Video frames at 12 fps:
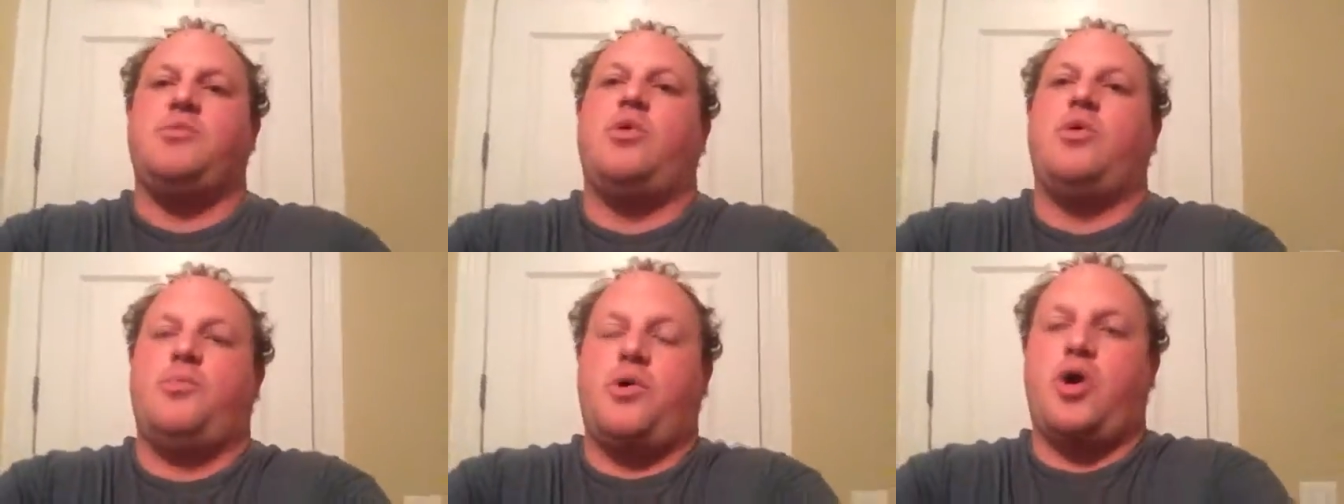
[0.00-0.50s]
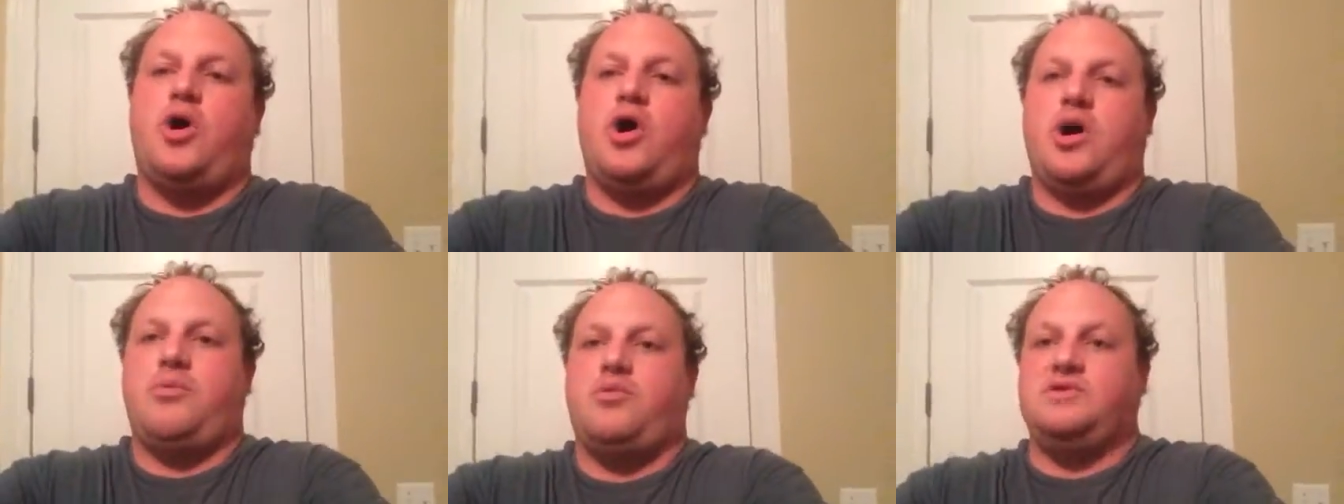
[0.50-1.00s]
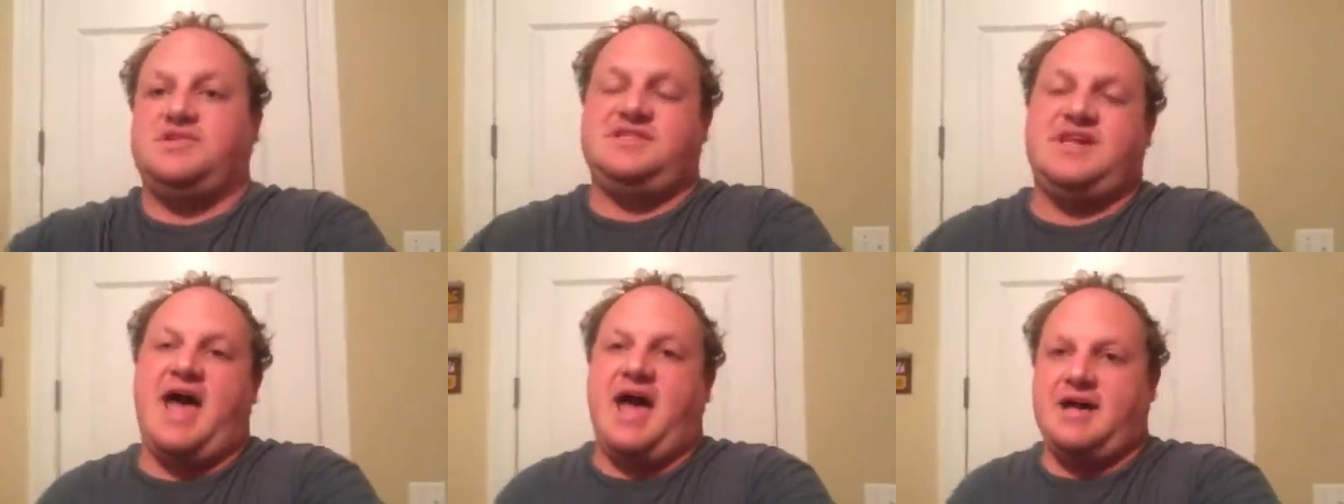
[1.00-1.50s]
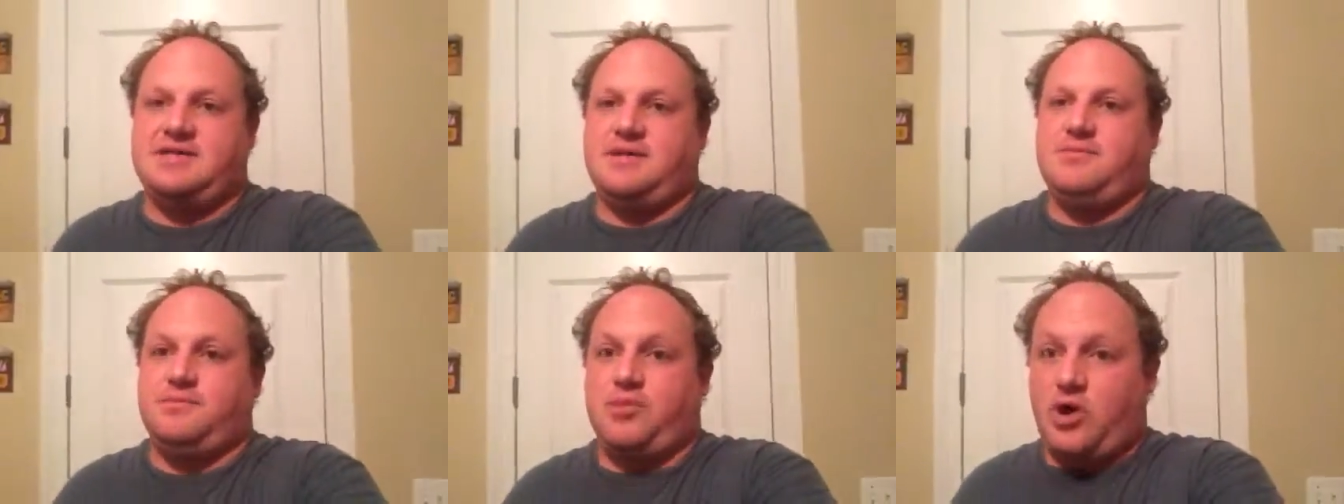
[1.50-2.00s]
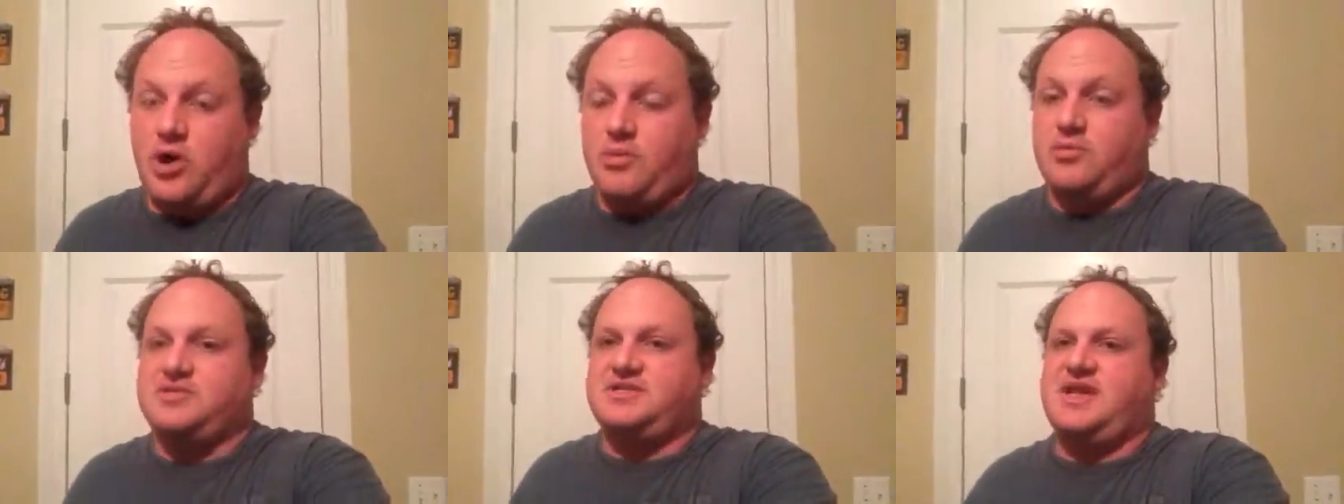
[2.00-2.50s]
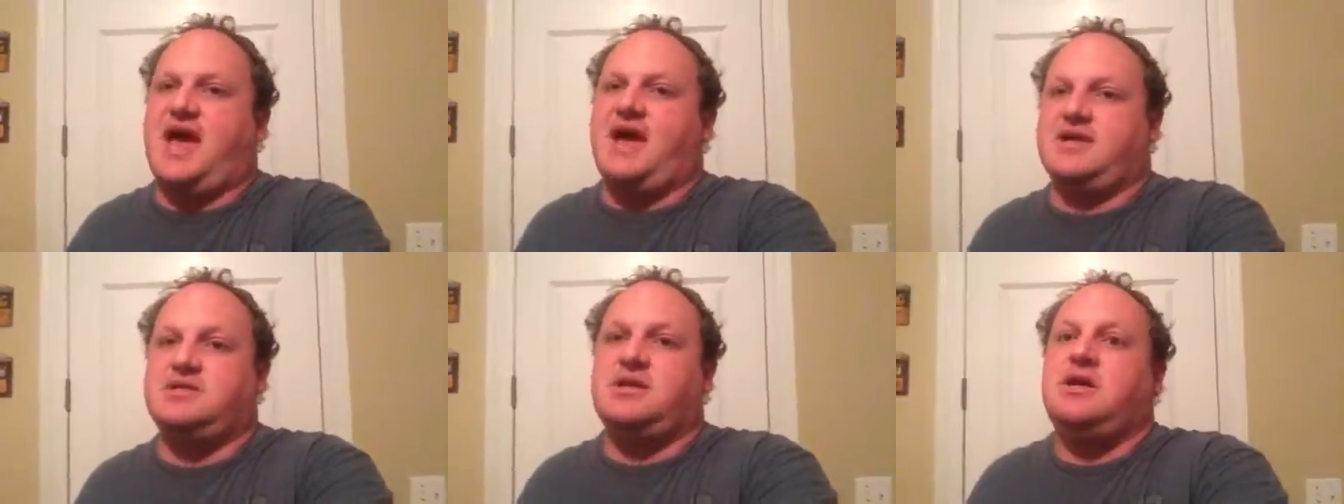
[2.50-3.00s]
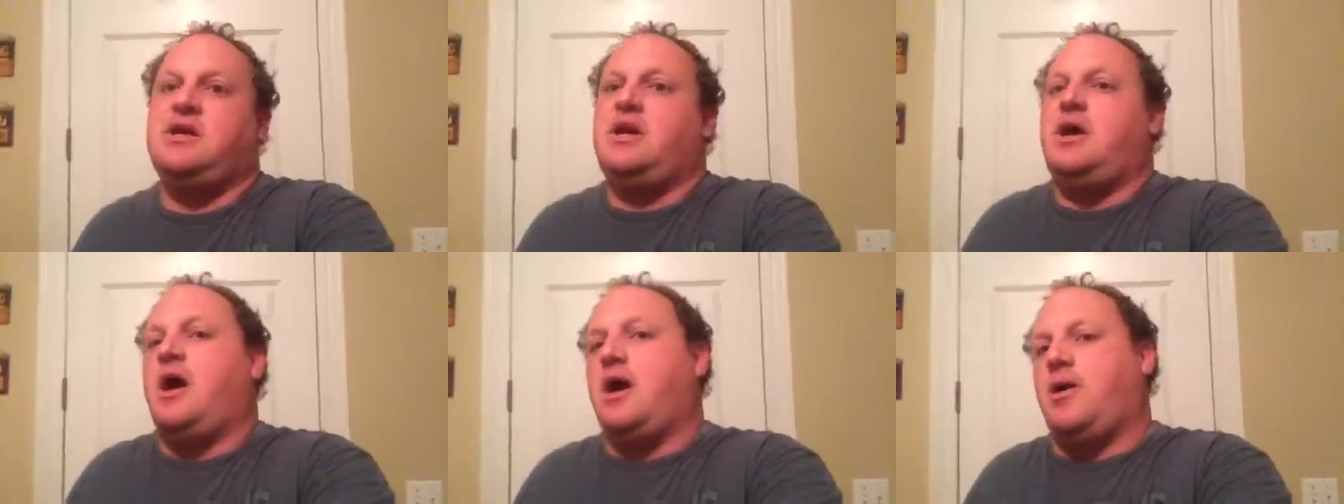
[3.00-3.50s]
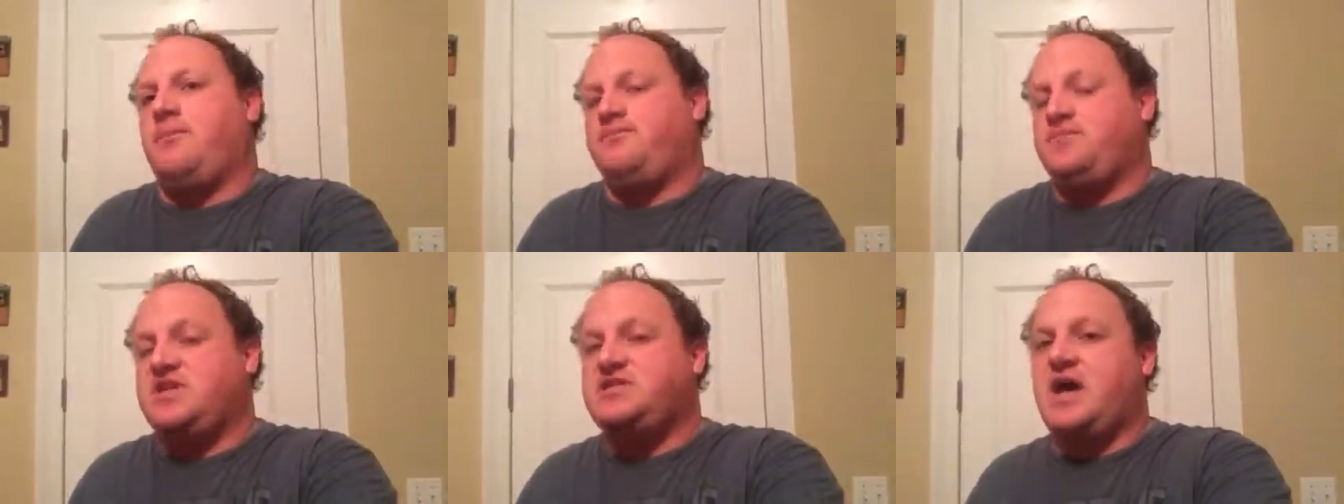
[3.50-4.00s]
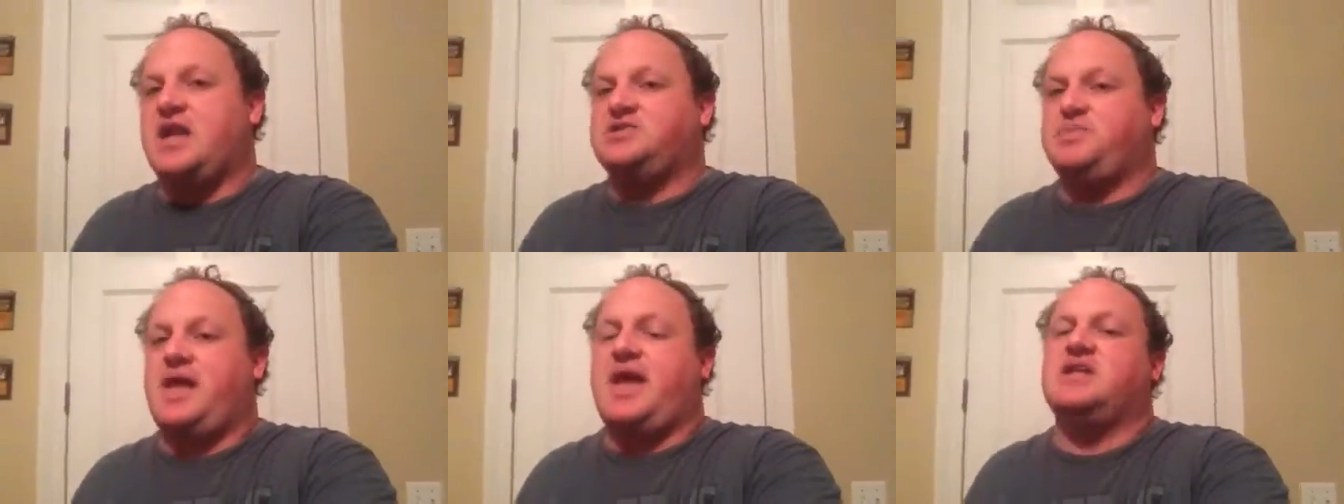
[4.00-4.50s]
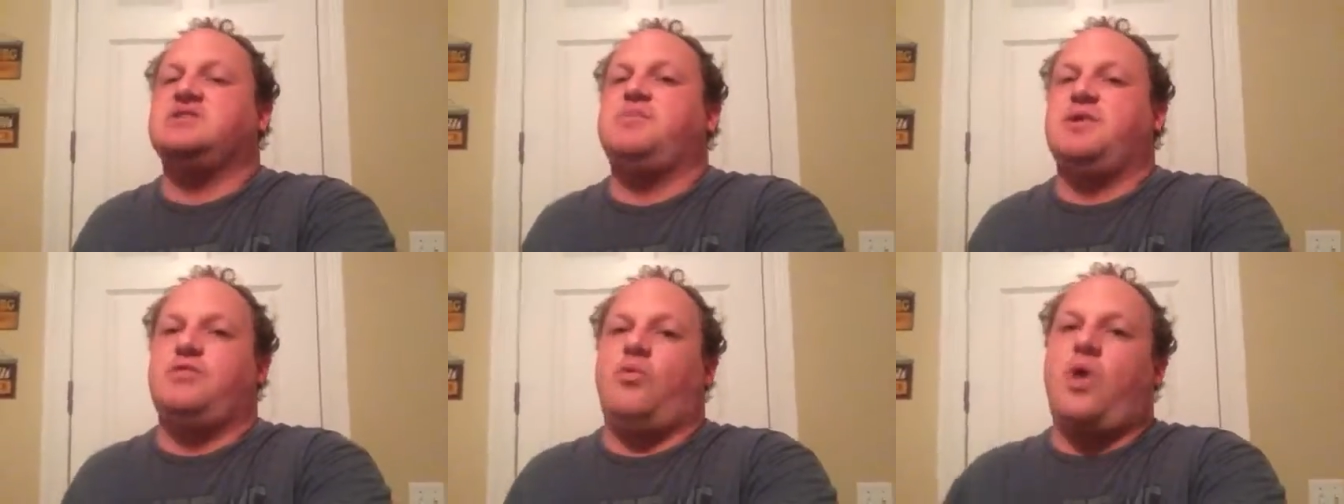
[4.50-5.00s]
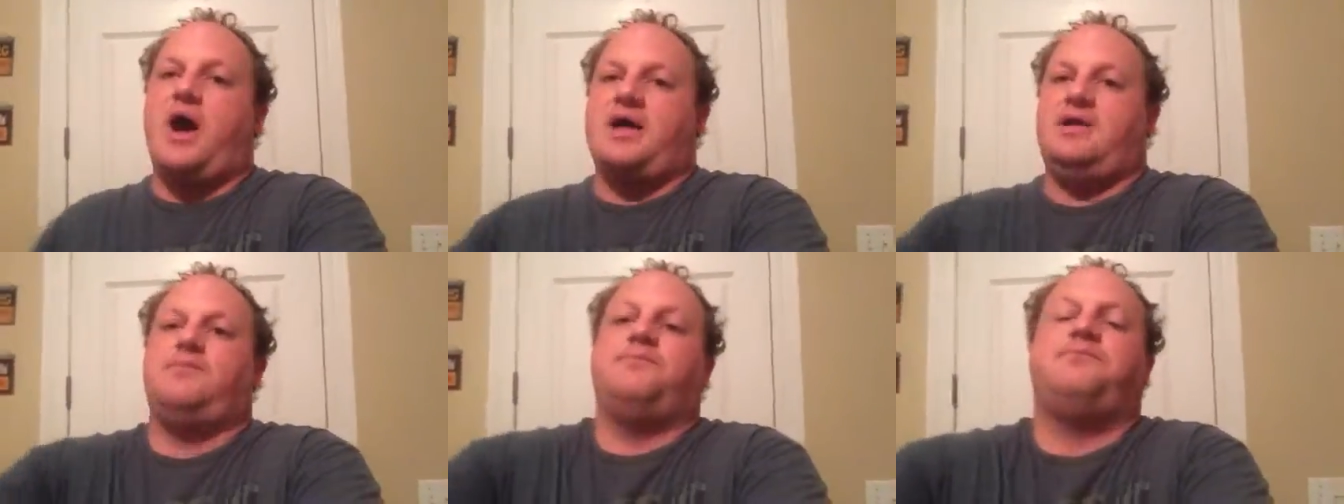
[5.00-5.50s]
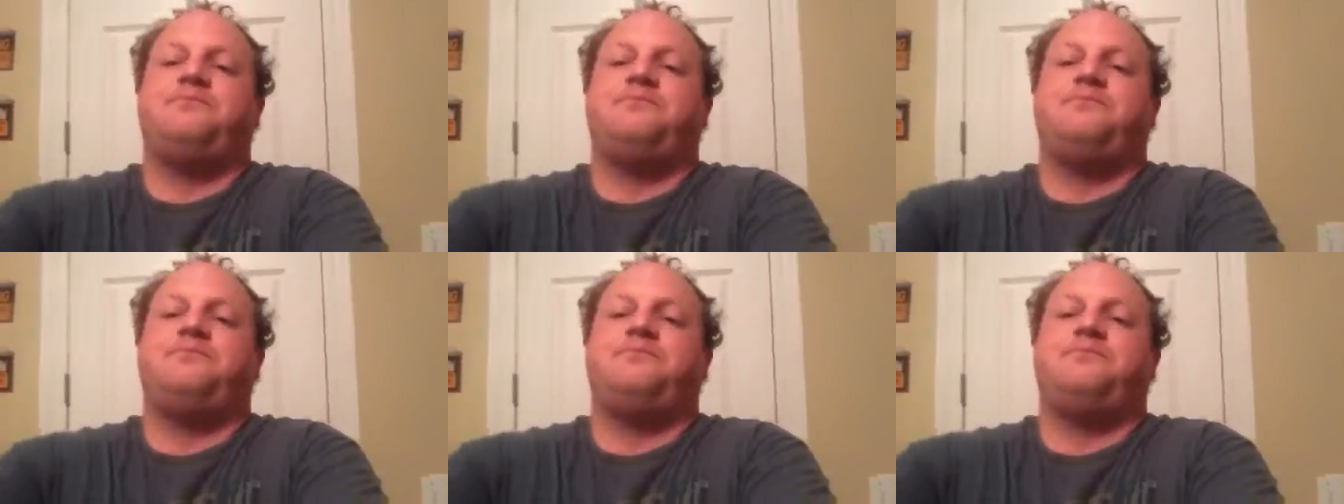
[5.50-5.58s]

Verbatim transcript: But when Pearl Harbor was attacked, and um, Pearl Harbor was attacked, um, he still had his plans, but the white,